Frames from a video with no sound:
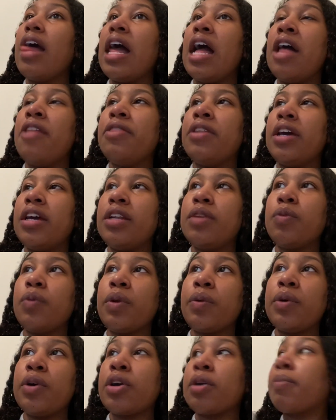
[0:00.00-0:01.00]
And then
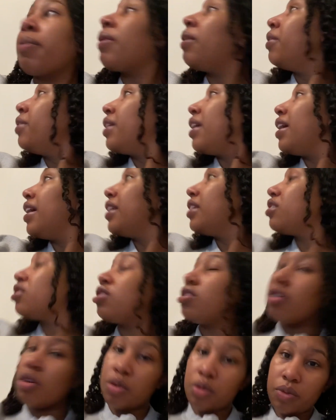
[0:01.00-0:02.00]
we woke up around 9.
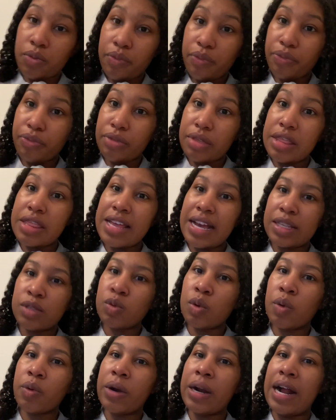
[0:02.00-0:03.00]
So that's
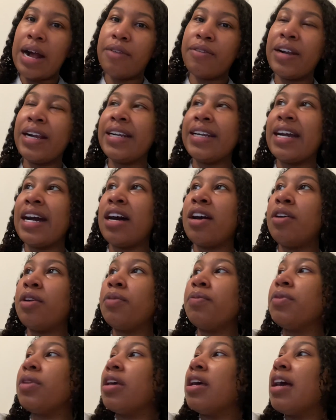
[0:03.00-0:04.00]
where we're at right now.